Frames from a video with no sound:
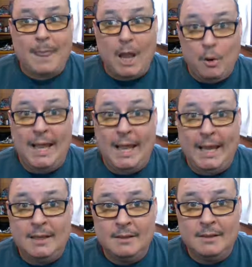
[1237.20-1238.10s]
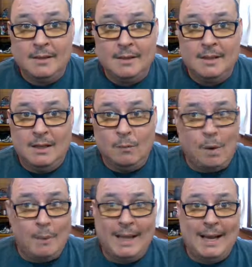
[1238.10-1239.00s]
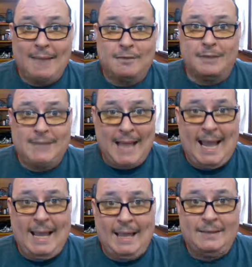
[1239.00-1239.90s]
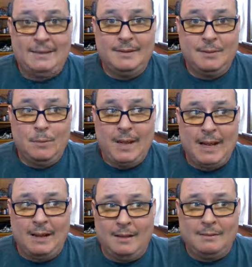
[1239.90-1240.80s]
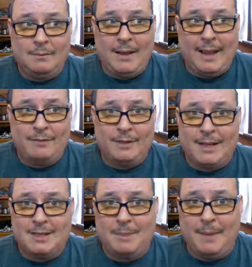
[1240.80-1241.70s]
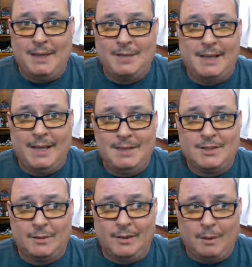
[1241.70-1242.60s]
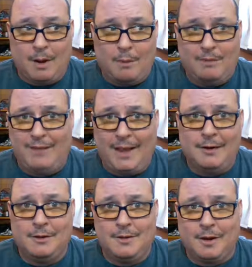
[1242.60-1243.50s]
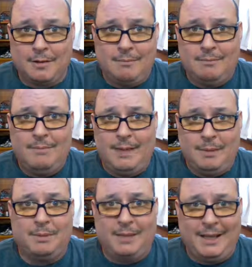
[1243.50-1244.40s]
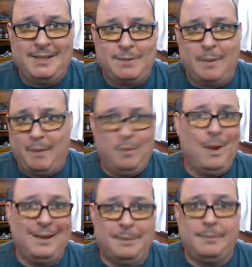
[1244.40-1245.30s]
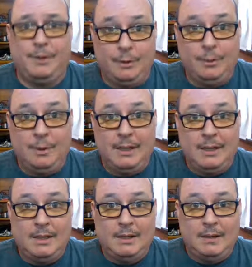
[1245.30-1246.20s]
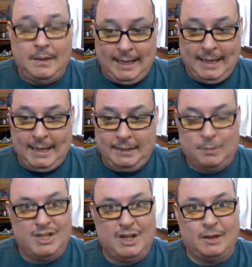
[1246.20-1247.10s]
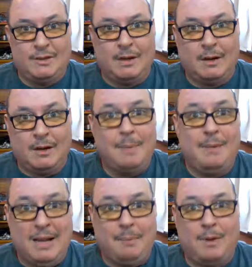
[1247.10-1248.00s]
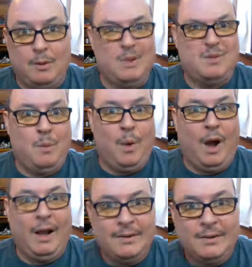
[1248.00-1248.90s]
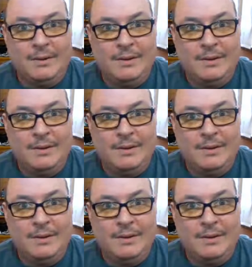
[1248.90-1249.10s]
Okay, well, we got to have stuff tagged. We have to customize things so that our refiners are in place the way we want them to, and the results that are coming up are the ones we want,